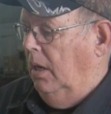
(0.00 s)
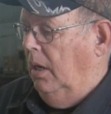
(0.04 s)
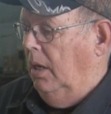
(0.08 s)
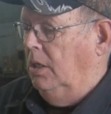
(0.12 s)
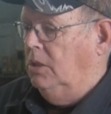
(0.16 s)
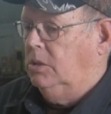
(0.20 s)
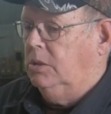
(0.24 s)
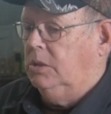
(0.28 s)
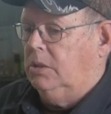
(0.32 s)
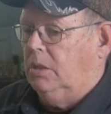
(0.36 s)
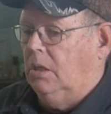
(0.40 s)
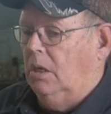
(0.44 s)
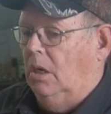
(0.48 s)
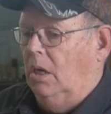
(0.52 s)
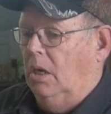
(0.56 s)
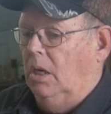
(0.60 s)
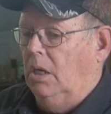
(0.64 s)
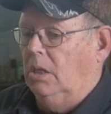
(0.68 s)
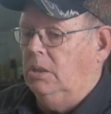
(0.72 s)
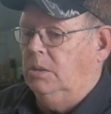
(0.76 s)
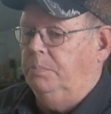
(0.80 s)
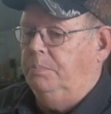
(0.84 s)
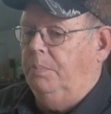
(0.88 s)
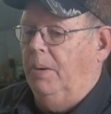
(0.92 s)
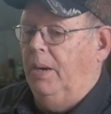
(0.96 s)
It's
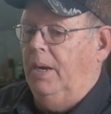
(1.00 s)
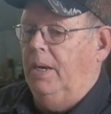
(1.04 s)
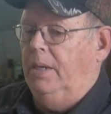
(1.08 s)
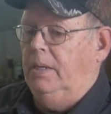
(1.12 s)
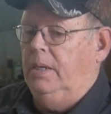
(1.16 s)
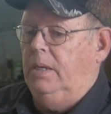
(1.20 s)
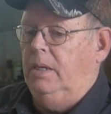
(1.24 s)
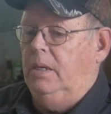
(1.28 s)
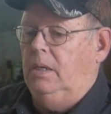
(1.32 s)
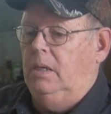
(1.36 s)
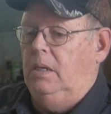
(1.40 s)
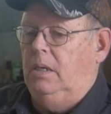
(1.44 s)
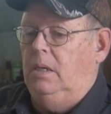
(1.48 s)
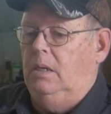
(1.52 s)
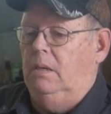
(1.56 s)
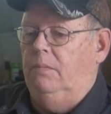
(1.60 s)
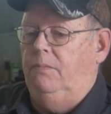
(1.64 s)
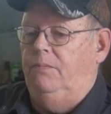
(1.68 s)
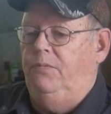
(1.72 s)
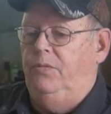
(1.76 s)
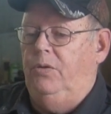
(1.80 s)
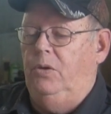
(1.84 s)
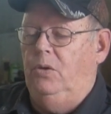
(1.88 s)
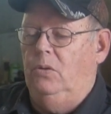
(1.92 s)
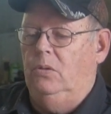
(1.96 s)
caused by the
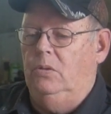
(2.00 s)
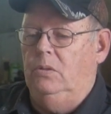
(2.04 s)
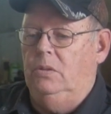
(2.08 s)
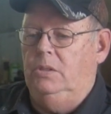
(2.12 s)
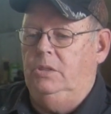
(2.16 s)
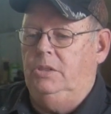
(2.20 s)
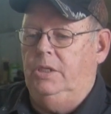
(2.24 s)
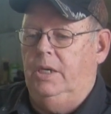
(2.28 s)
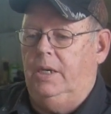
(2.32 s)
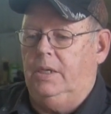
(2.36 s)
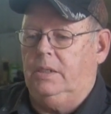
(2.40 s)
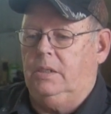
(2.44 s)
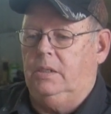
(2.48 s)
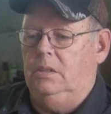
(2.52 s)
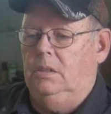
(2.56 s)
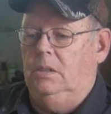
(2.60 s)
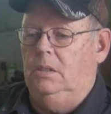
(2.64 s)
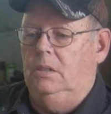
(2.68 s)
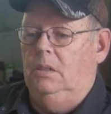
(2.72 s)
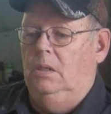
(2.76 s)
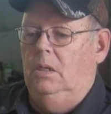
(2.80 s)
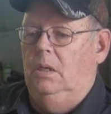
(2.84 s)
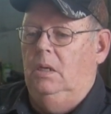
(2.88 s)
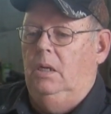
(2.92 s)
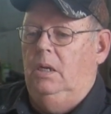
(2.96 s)
fuel
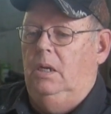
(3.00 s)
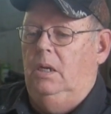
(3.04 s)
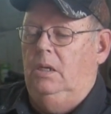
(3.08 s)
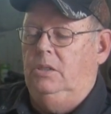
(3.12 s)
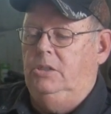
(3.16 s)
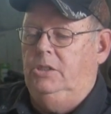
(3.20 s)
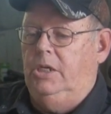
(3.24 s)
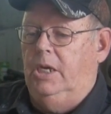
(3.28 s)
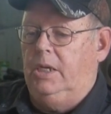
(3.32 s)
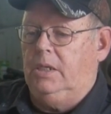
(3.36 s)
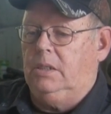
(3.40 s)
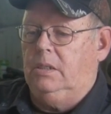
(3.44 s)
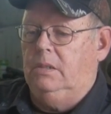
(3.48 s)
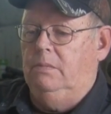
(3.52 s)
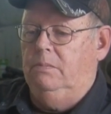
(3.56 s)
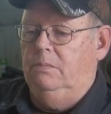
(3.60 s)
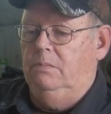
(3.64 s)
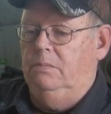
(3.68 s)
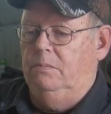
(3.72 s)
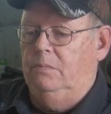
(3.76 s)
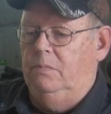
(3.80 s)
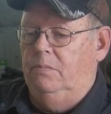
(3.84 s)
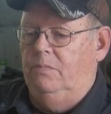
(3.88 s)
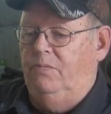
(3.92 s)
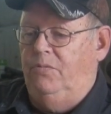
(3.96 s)
injector
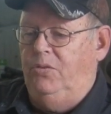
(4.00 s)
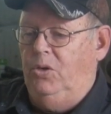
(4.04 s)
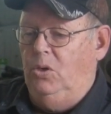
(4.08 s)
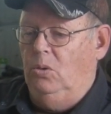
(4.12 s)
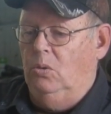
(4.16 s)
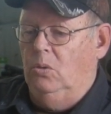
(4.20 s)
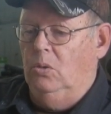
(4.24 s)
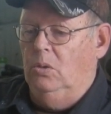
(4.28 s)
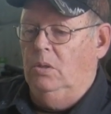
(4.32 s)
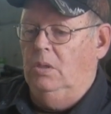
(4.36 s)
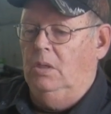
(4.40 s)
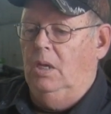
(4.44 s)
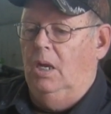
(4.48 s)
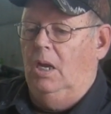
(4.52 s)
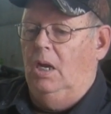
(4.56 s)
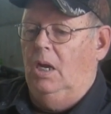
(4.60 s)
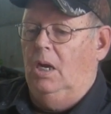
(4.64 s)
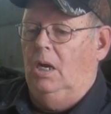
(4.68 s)
injecting fuel